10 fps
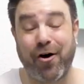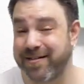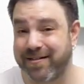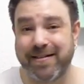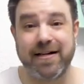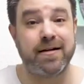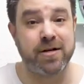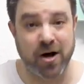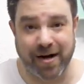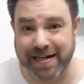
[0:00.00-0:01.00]
honestly did
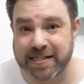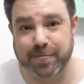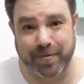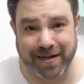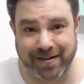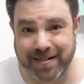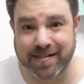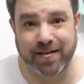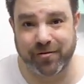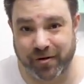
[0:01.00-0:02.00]
not expect
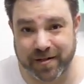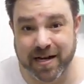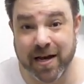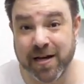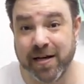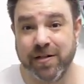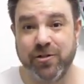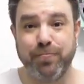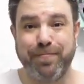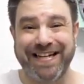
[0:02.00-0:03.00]
these guitars
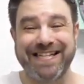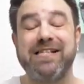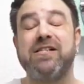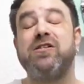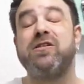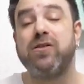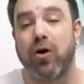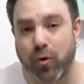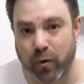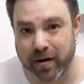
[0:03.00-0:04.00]
to be
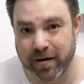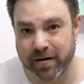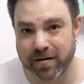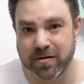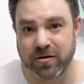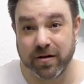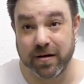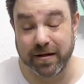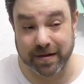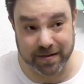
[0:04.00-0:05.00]
so
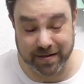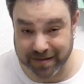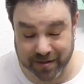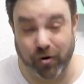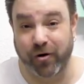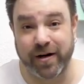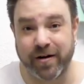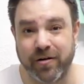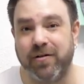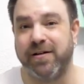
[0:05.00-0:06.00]

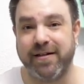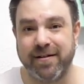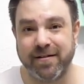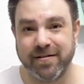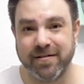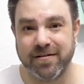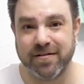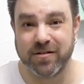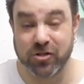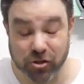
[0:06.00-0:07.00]
darn good.
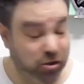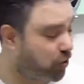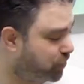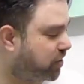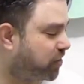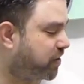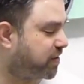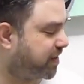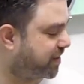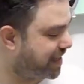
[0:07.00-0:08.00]
So darn
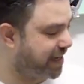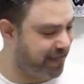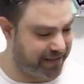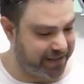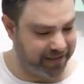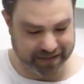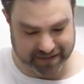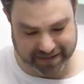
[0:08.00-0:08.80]
good. And